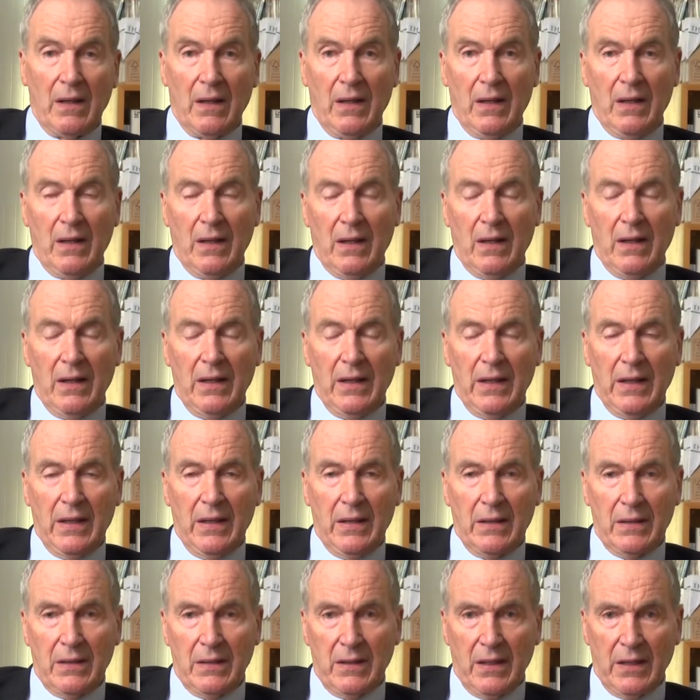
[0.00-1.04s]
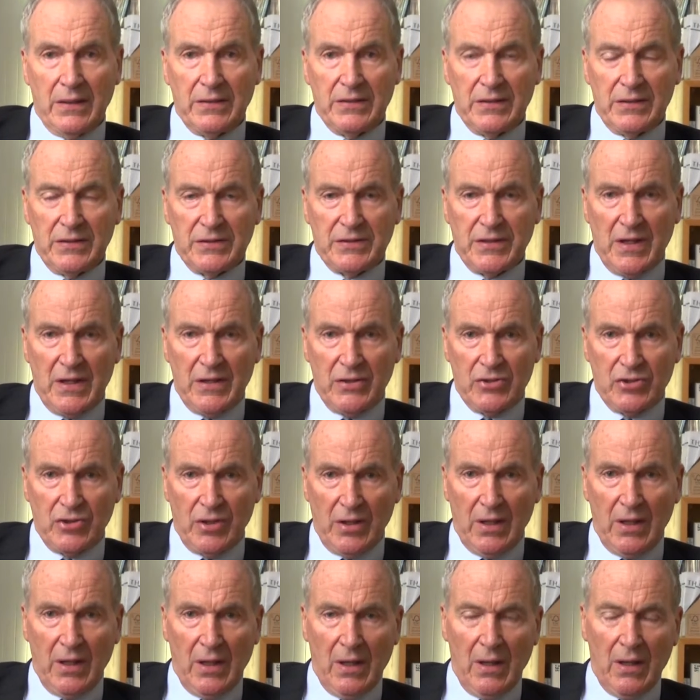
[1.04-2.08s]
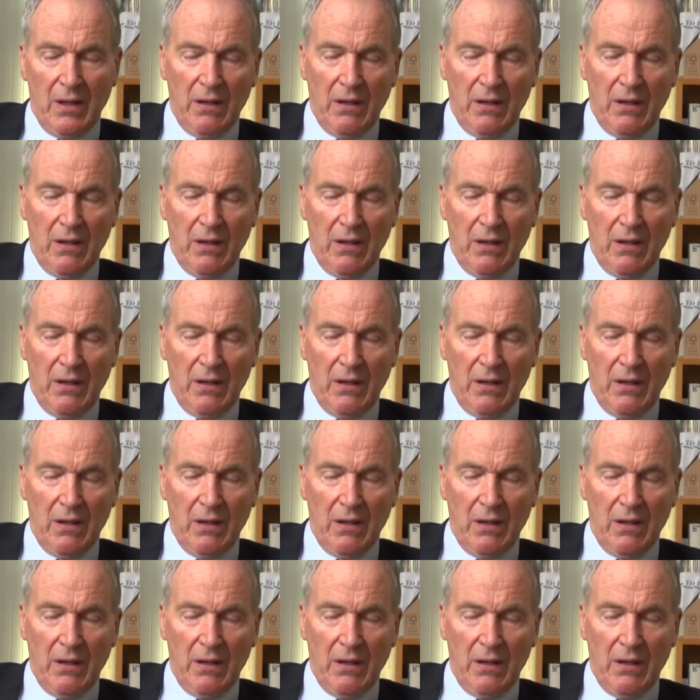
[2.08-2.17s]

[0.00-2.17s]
early 19th century.